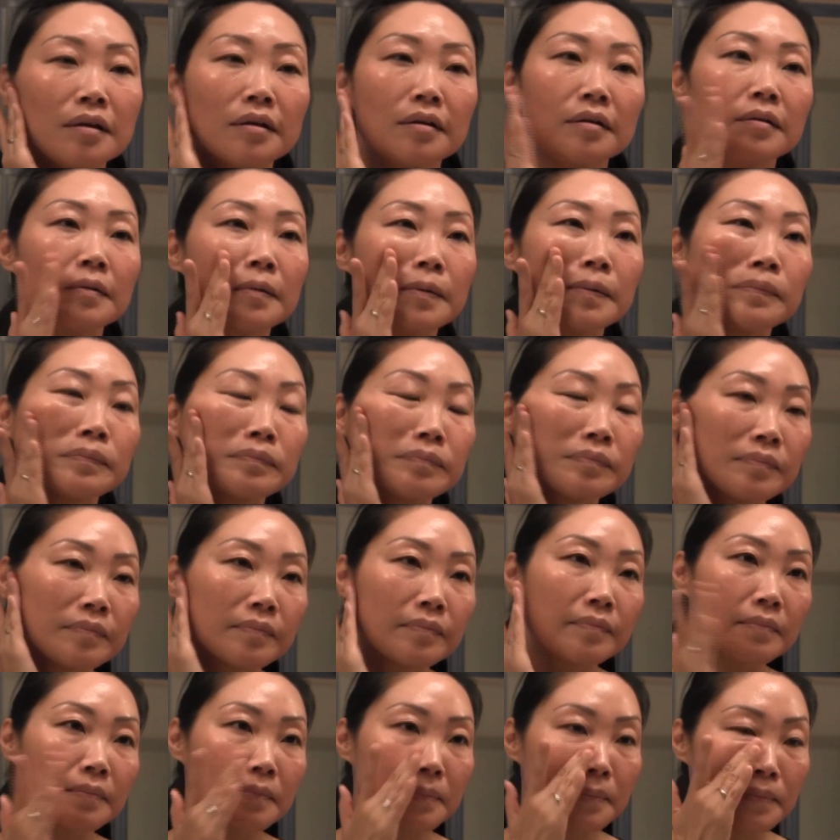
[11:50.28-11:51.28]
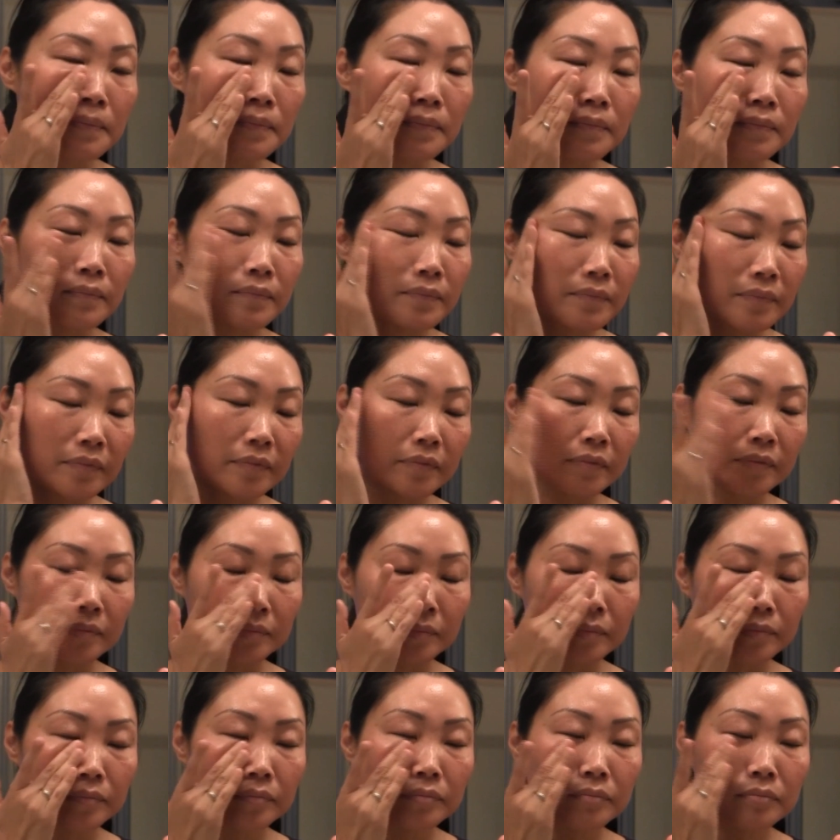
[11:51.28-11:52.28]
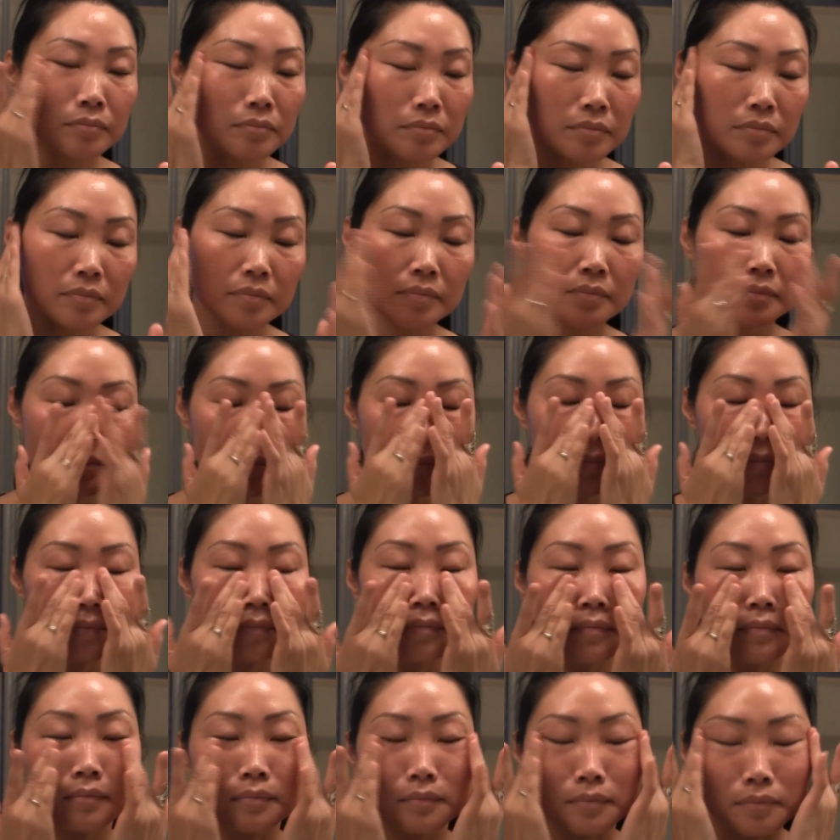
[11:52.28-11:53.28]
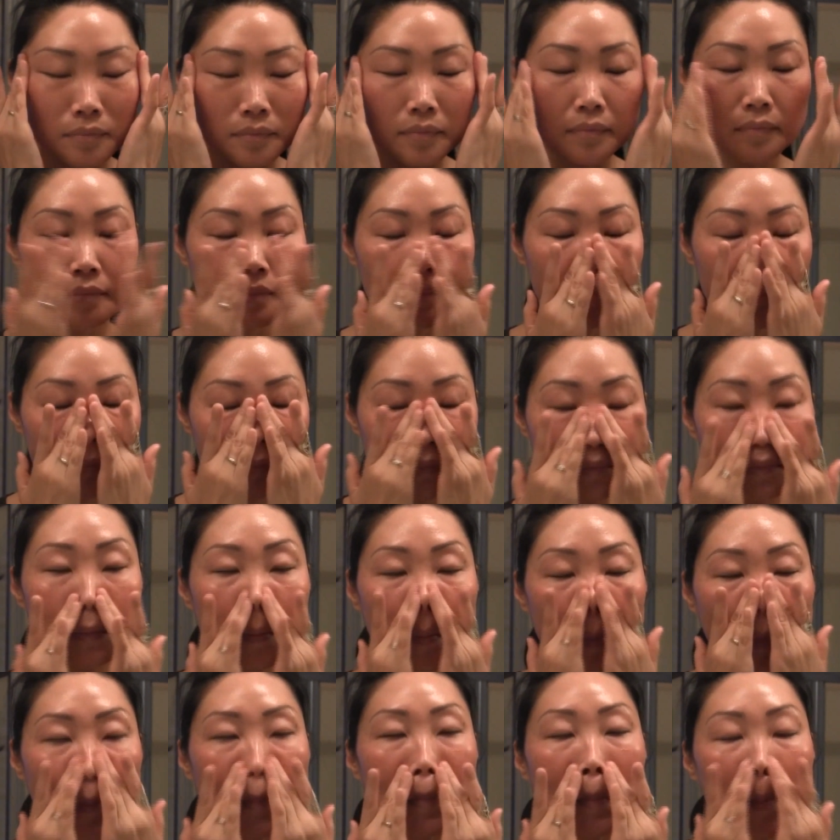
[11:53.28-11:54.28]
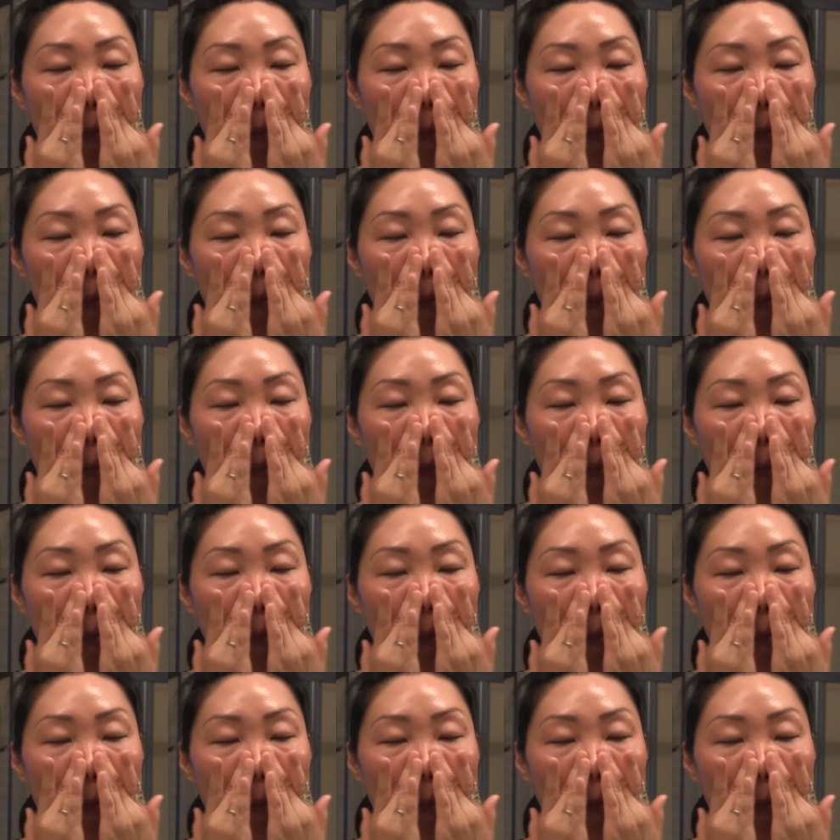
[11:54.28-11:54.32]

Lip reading: (silence)